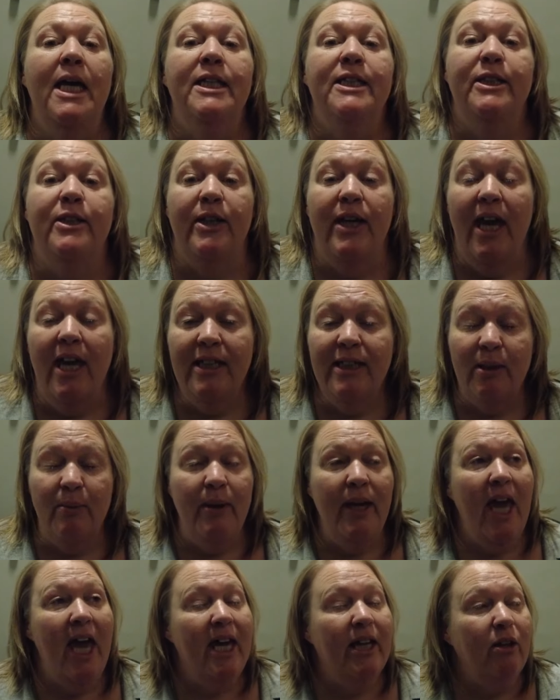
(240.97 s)
So yeah, so
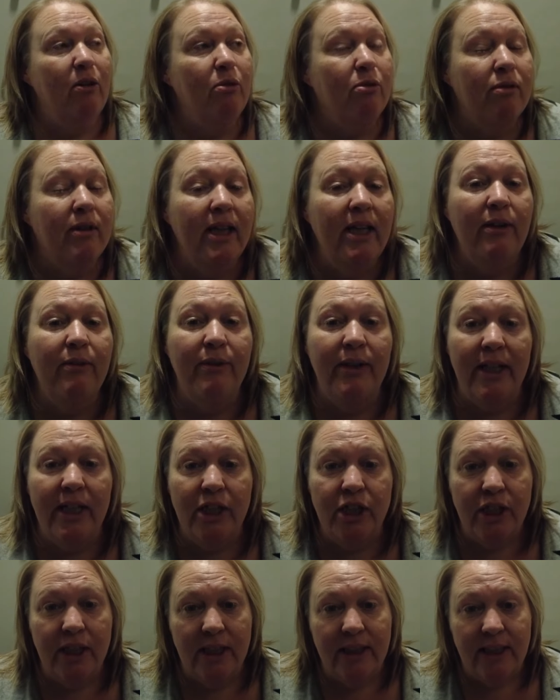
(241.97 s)
we had a really, really
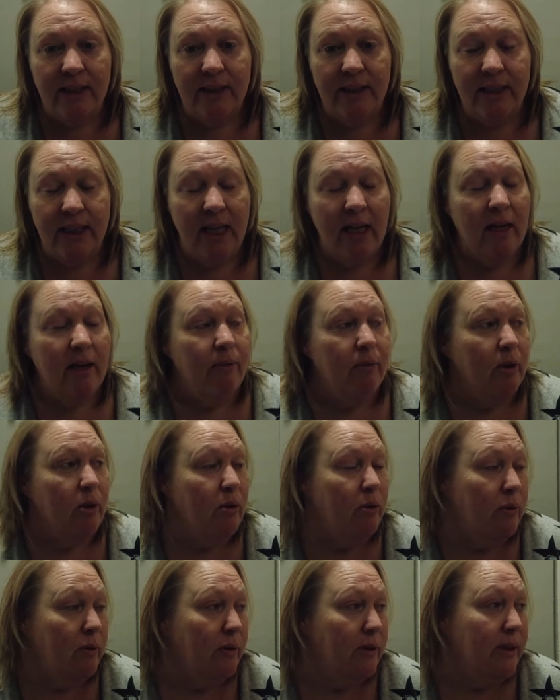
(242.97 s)
chilled out today. I
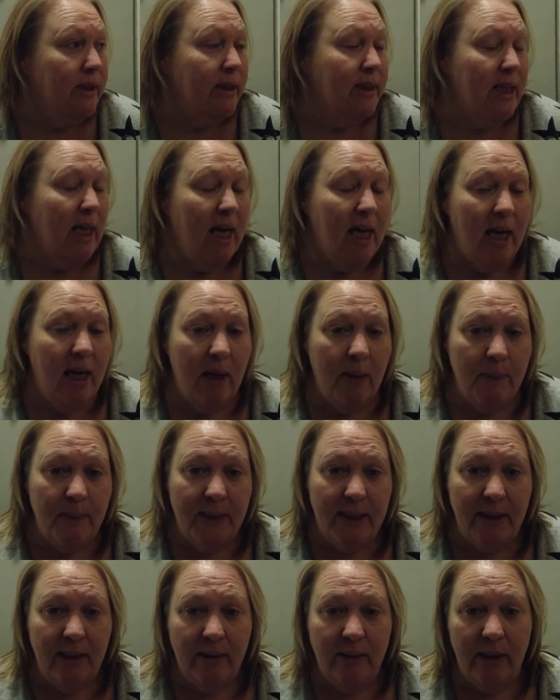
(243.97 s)
recorded
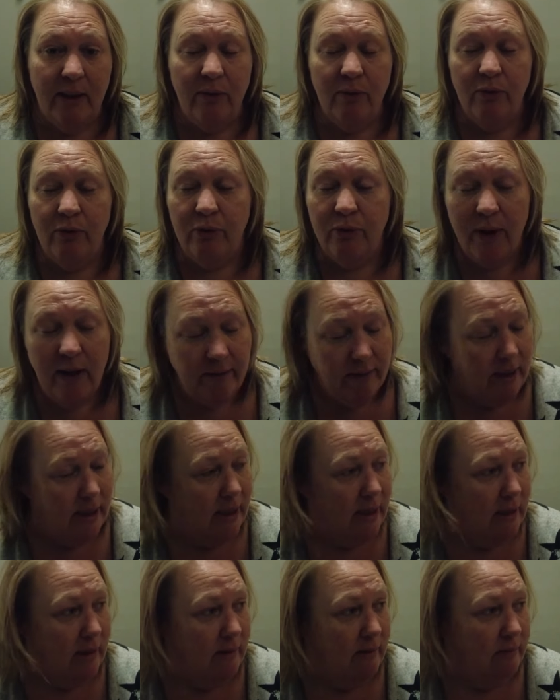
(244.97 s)
absolutely very
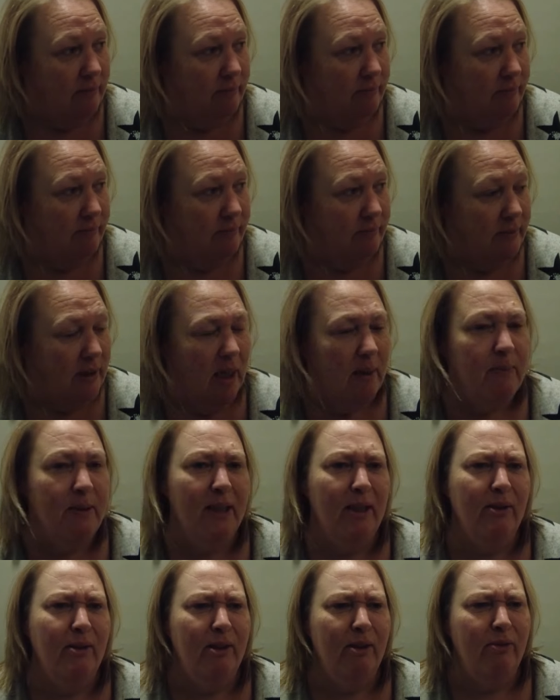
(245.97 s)
little,
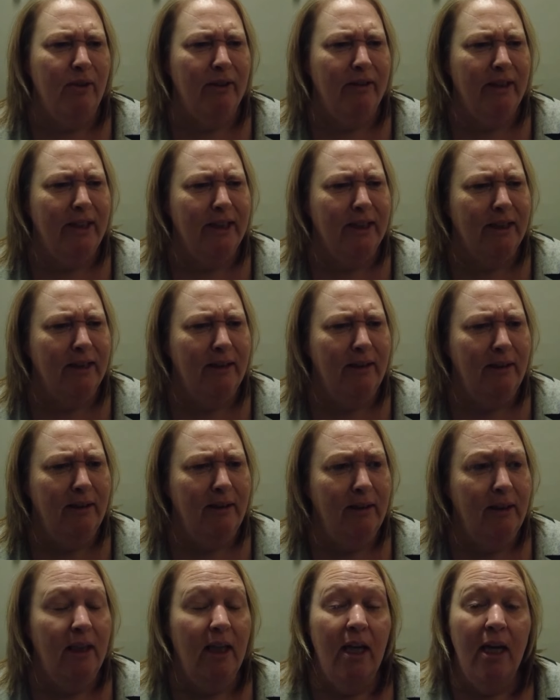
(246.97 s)
absolutely very little.
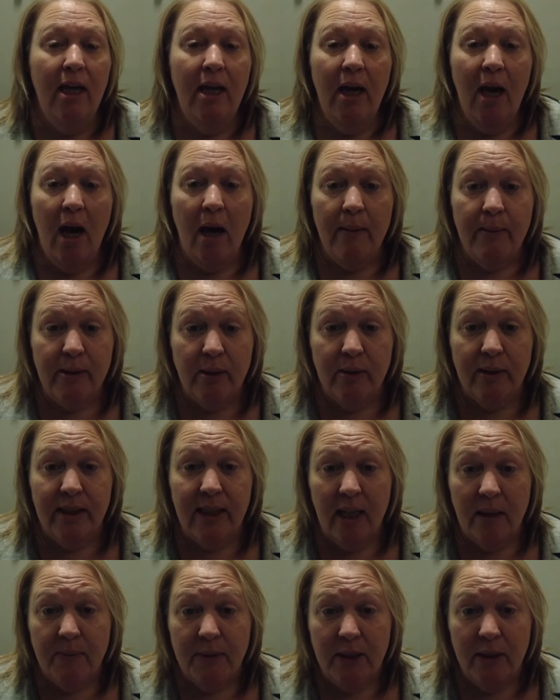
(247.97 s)
I was going to say
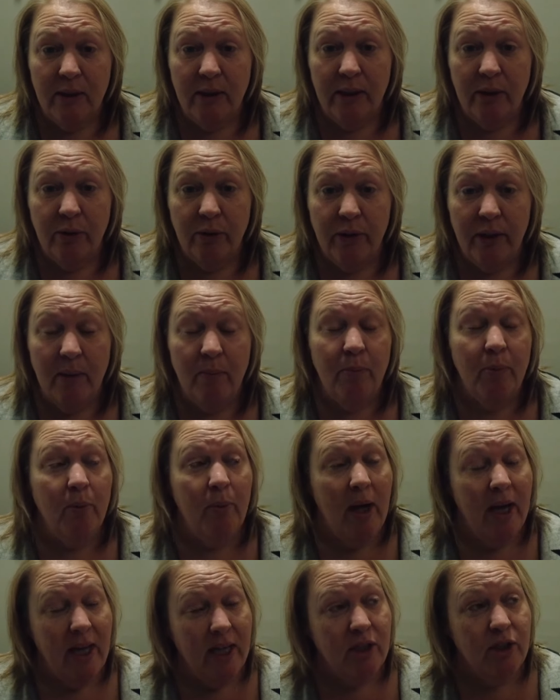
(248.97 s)
absolutely nothing, but
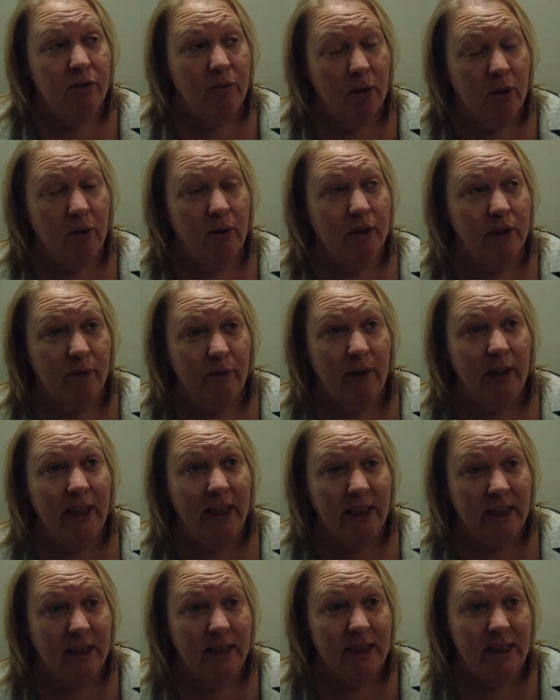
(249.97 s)
I actually recorded very
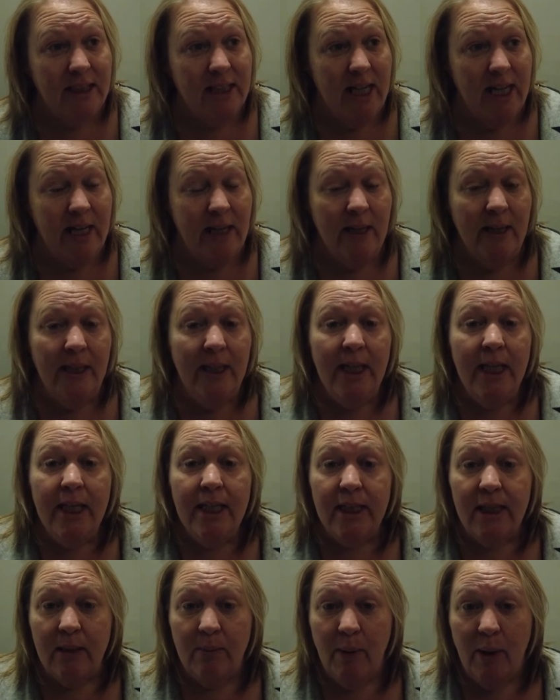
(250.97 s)
little today.
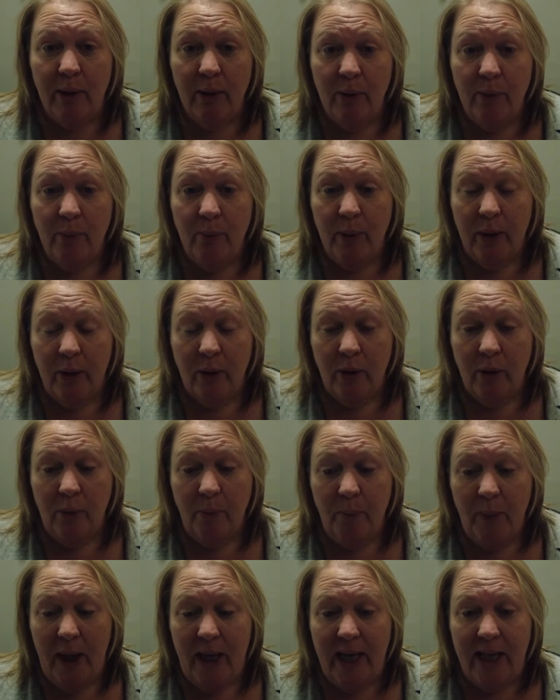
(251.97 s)
Tomorrow we're
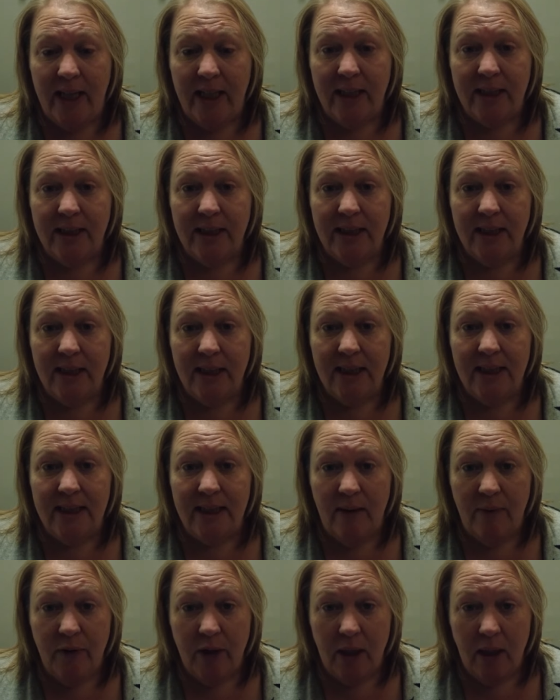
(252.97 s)
up at
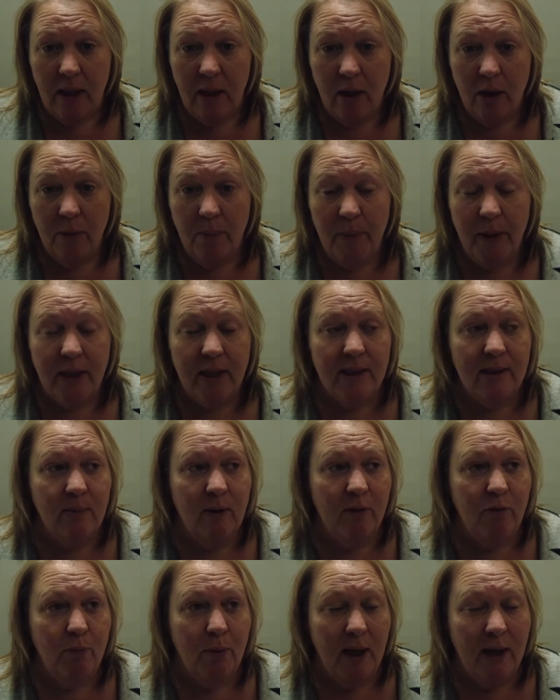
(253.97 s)
seven o'clock because we
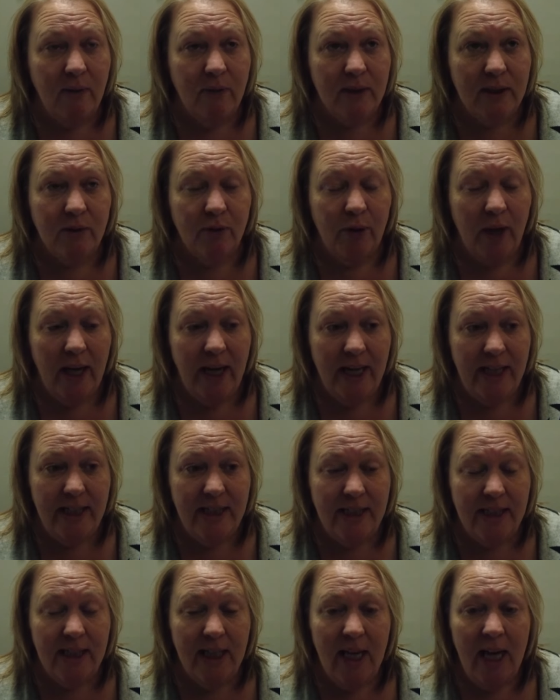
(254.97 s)
have breakfast for
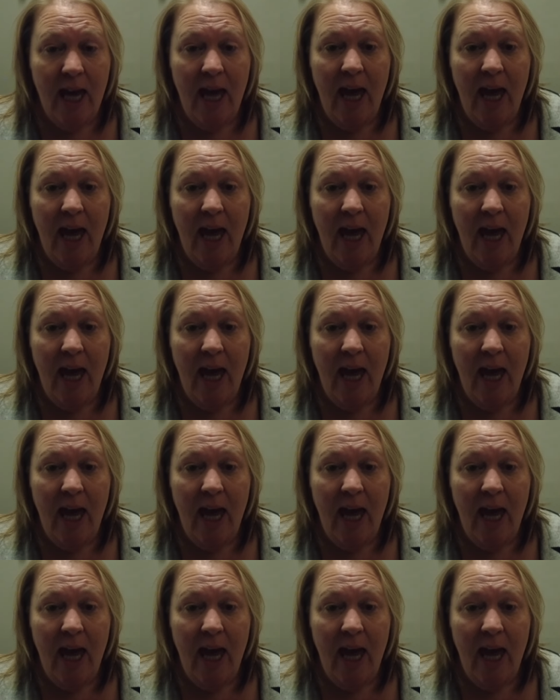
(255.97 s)
eight